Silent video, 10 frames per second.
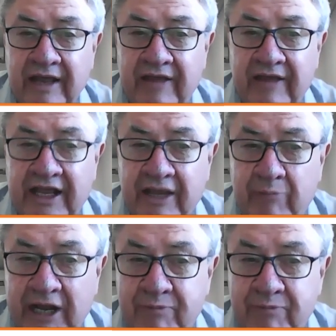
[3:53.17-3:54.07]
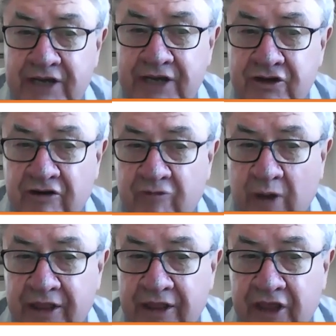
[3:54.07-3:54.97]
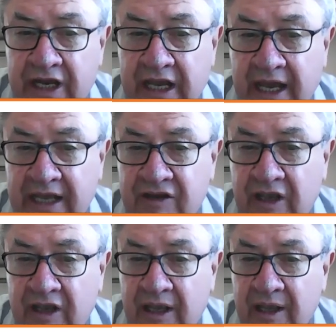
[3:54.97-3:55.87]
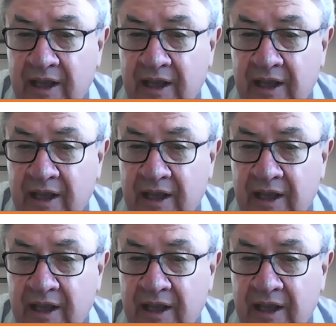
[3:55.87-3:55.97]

that a blood pressure of 130/80